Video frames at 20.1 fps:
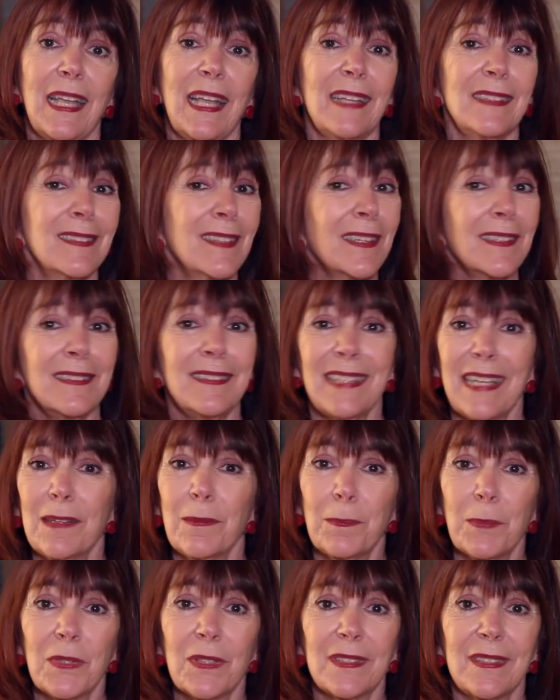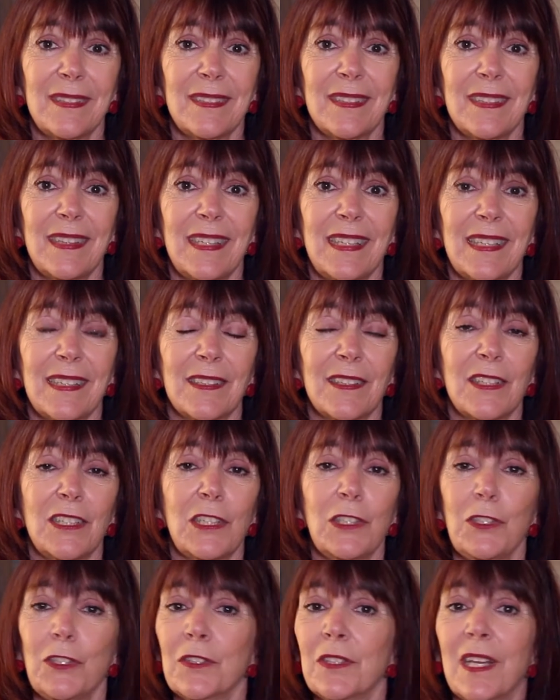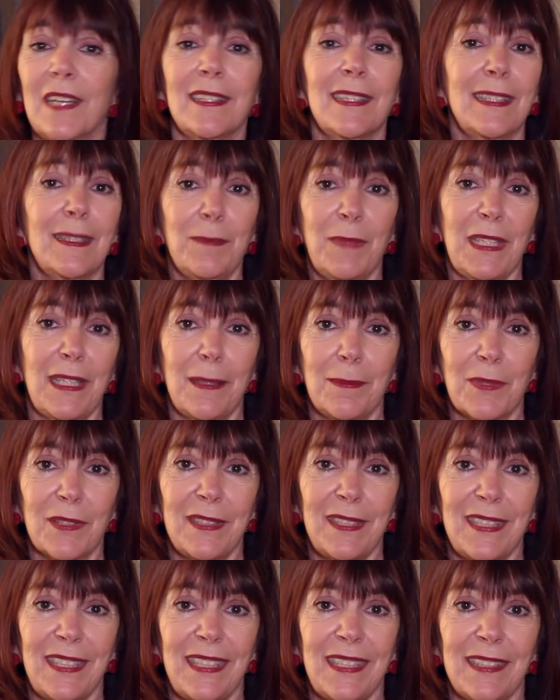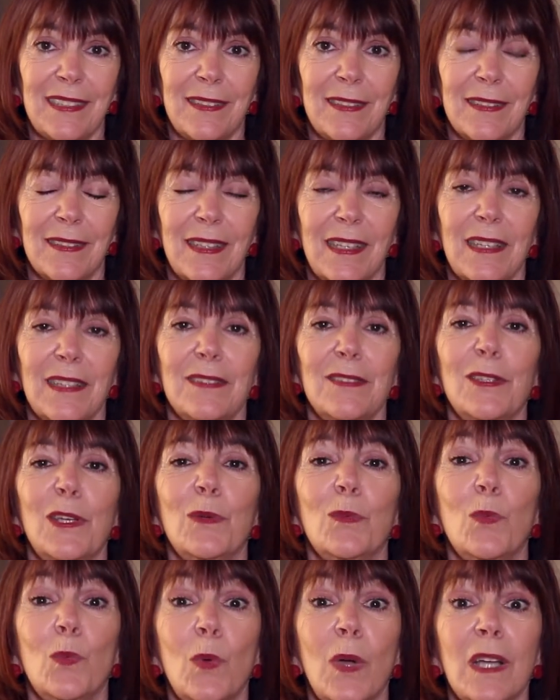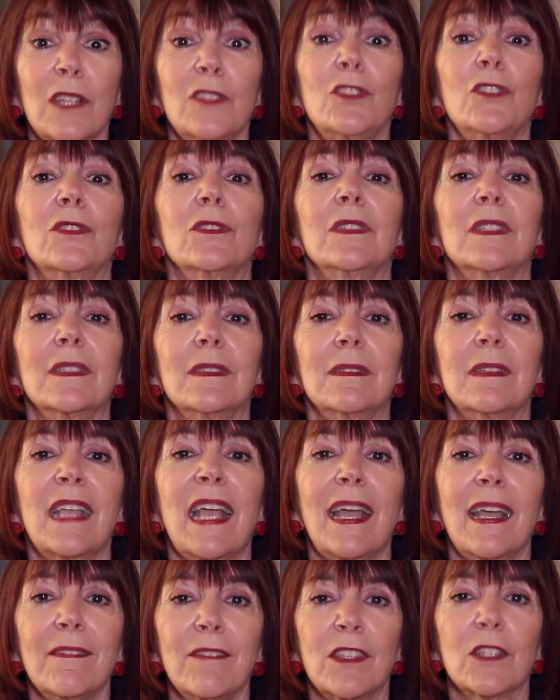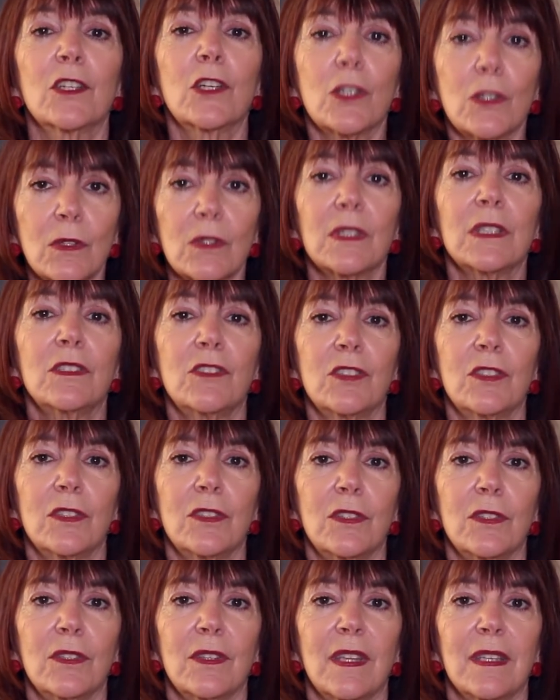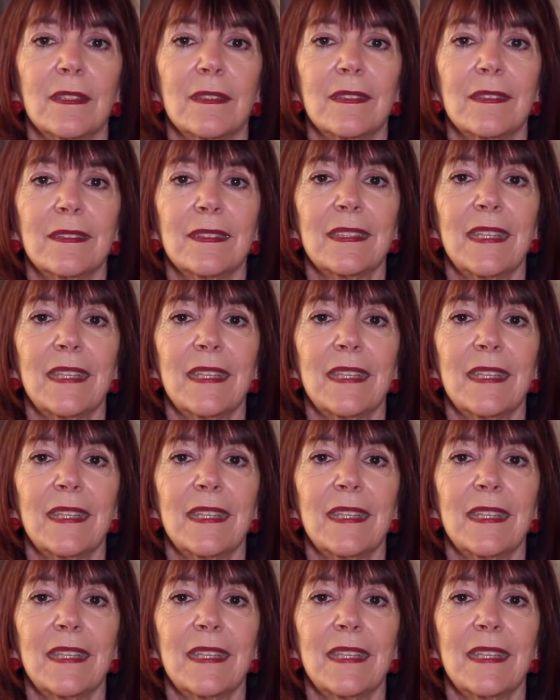As long as that bullet's in there, you're not going to be able to heal. So I want you to have the courage to do this.